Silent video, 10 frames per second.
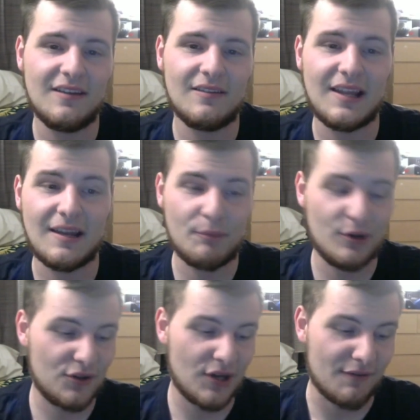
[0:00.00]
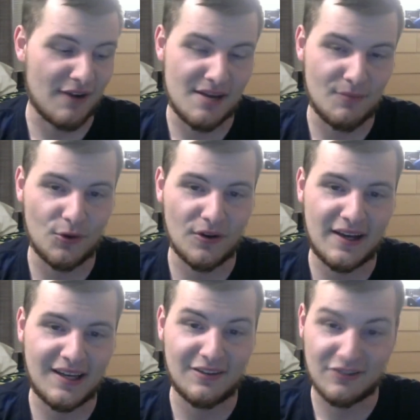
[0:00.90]
Then that puts Tyrann more,
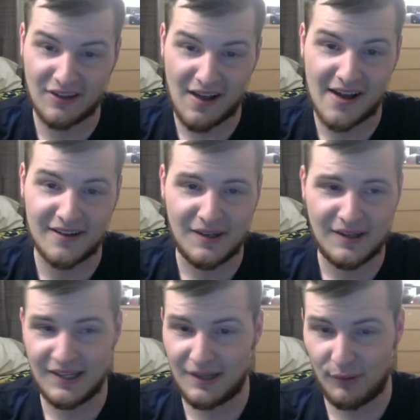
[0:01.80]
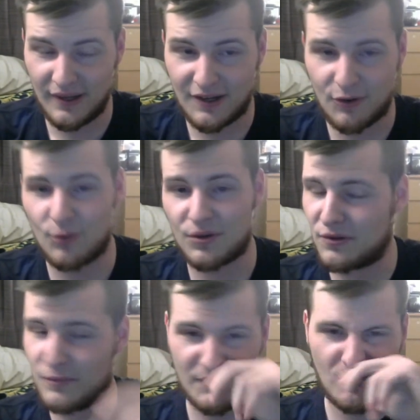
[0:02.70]
like, in the slot. He can play corner a
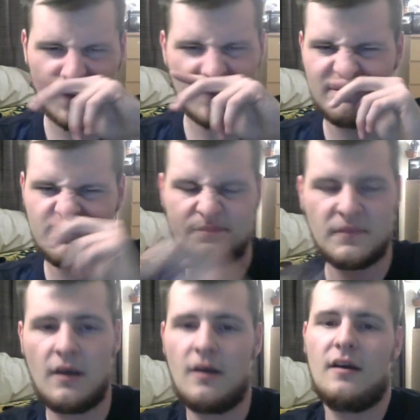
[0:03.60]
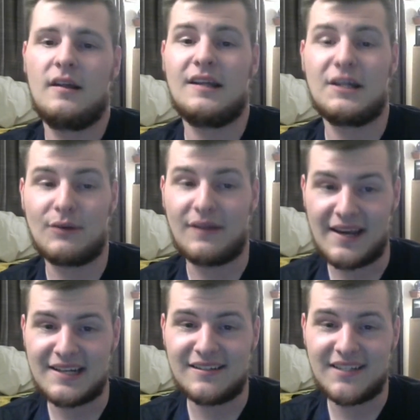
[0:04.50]
little bit more. That's what I'd
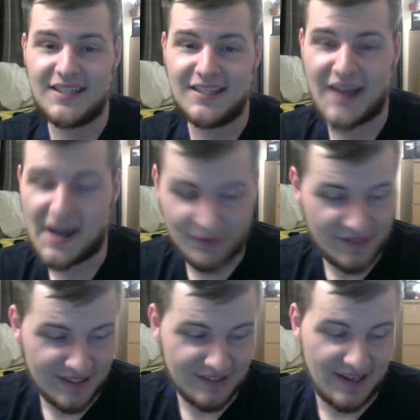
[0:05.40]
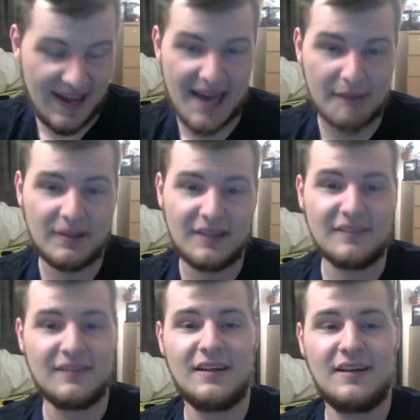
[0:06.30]
like to see. I don't think it's going to happen.
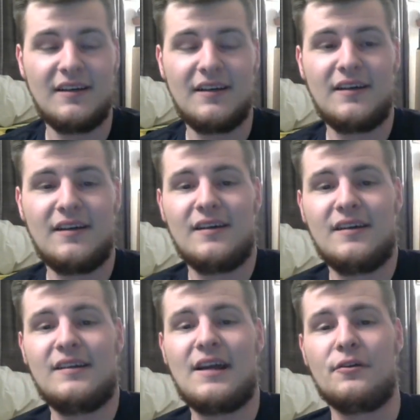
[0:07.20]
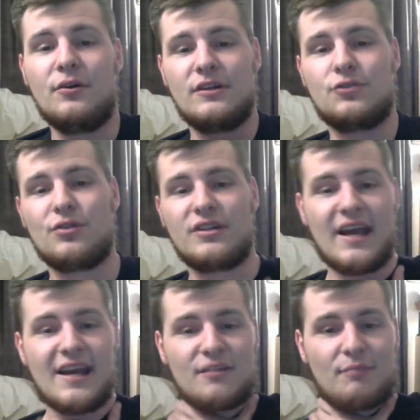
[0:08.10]
Now the news that Drew
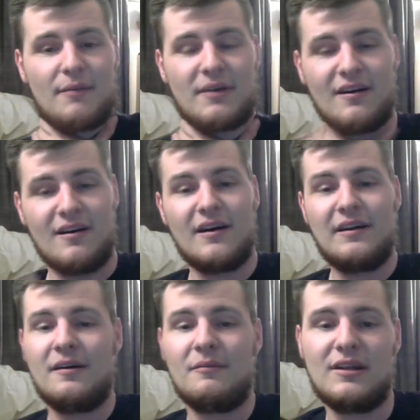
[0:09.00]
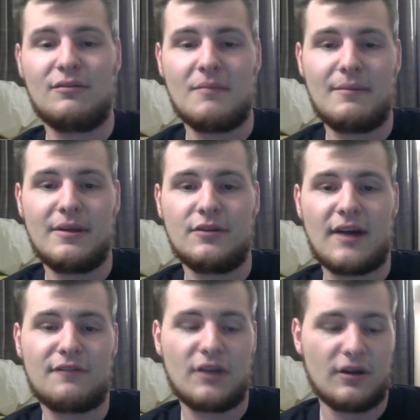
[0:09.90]
Stanton's probably gone means we may be
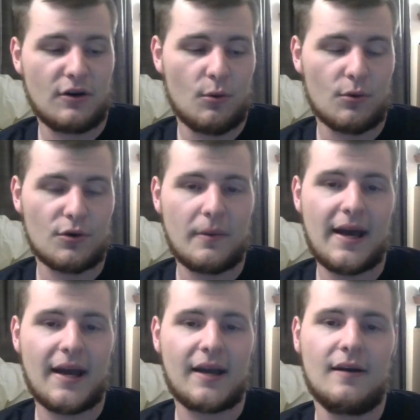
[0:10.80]
drafting a quarterback.